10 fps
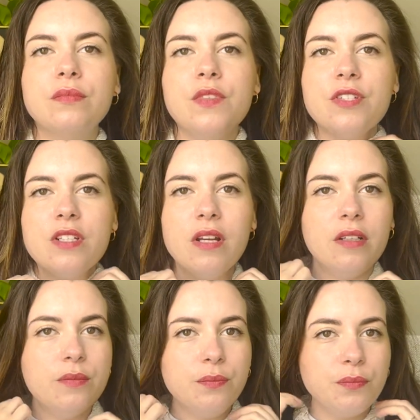Just
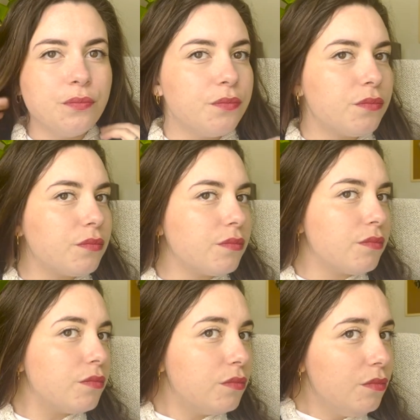like,
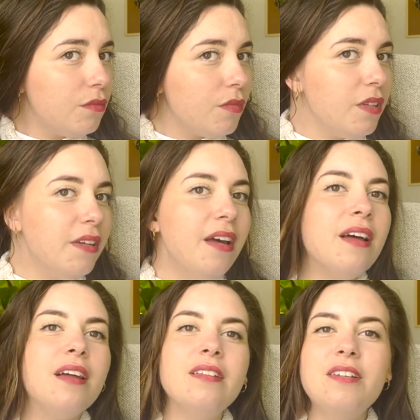
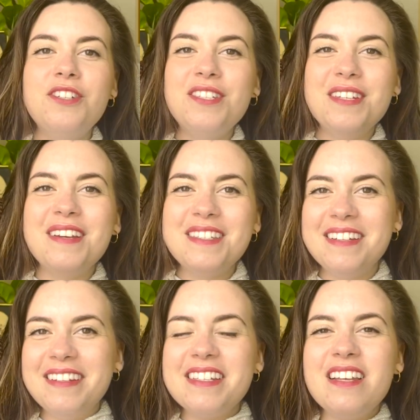yeah, it's just a nice
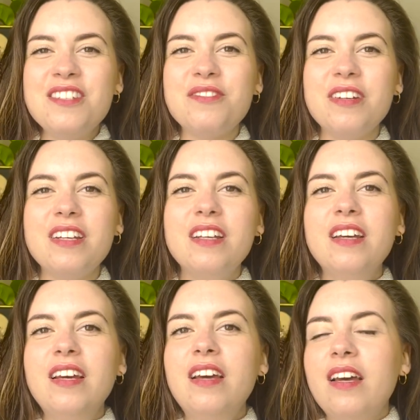little accessory,
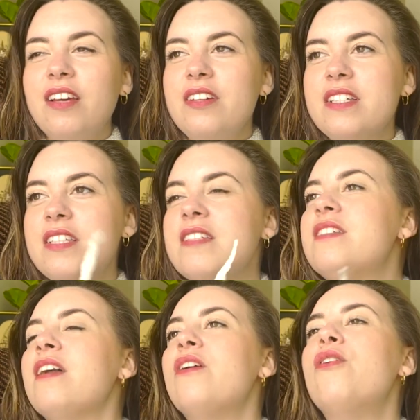and because it's
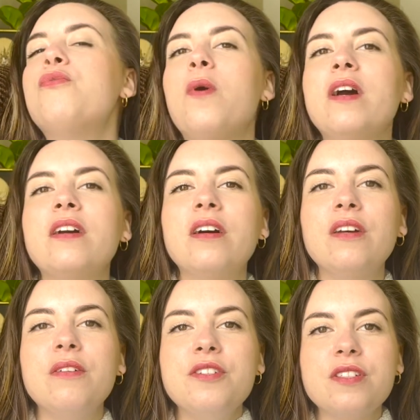this like off-white
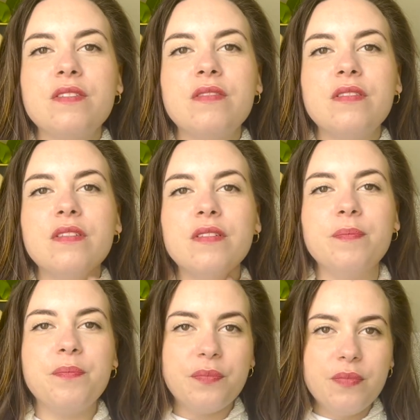colour, it just
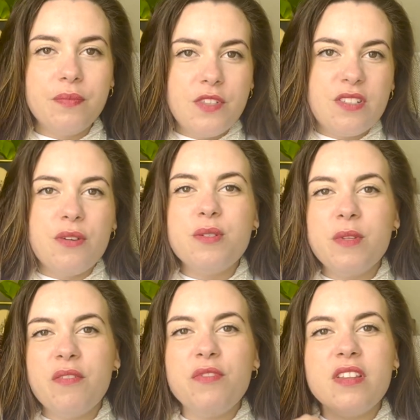goes with
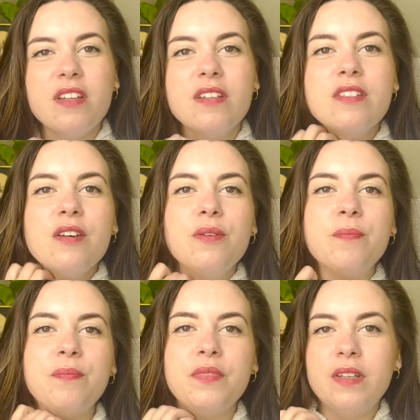everything. So
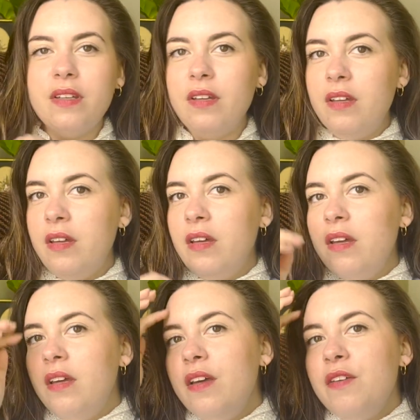
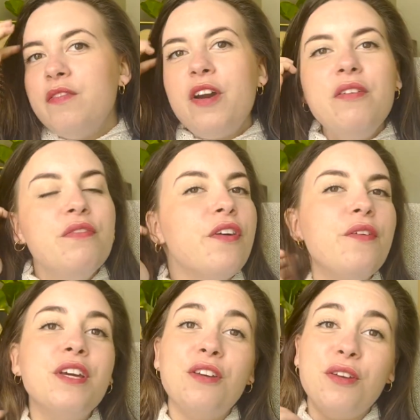very,
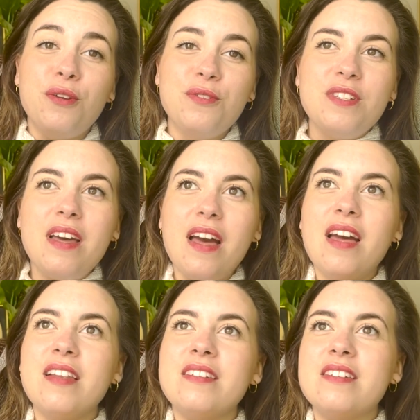very cute
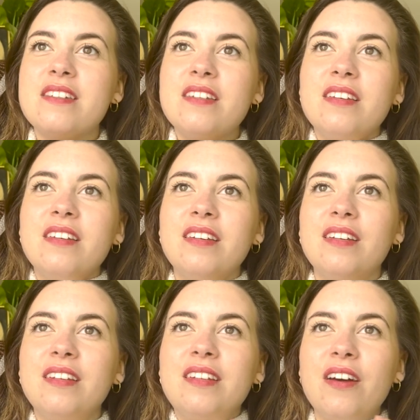and
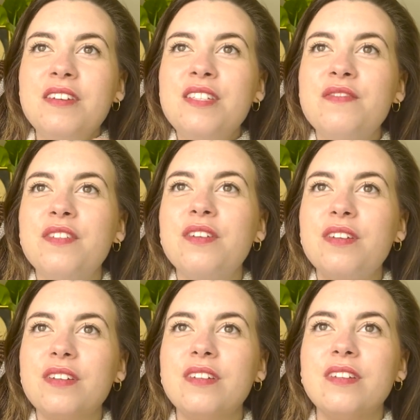nice for